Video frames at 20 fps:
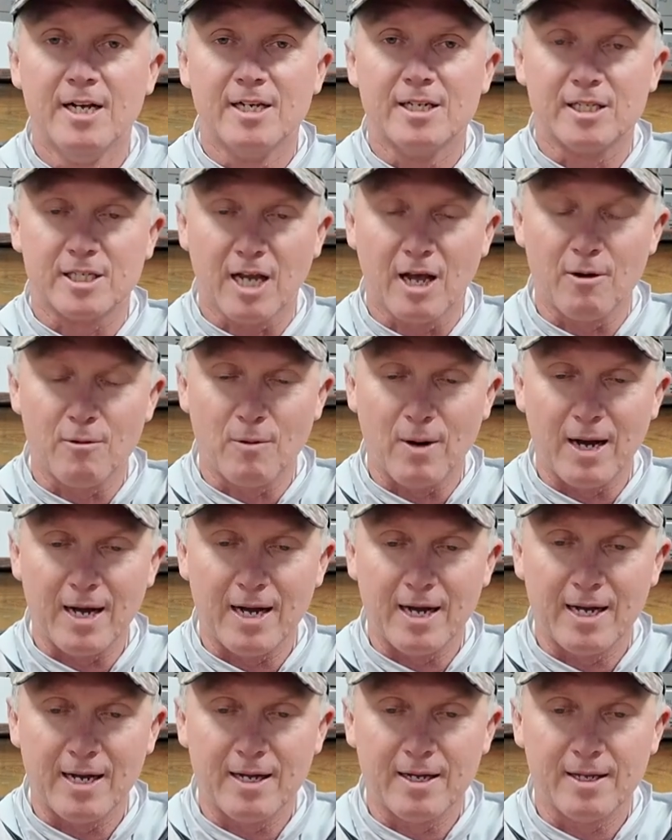So
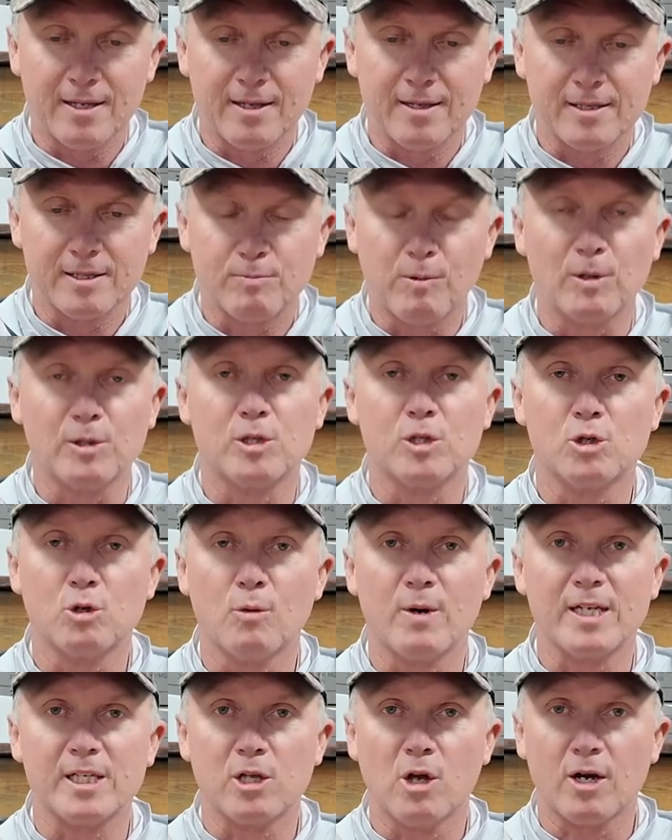the sponsors
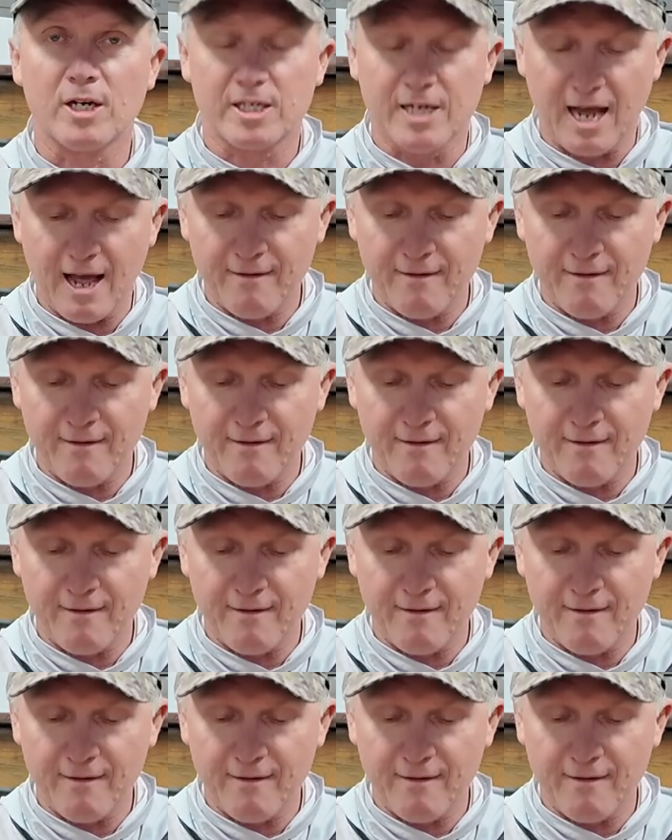always like to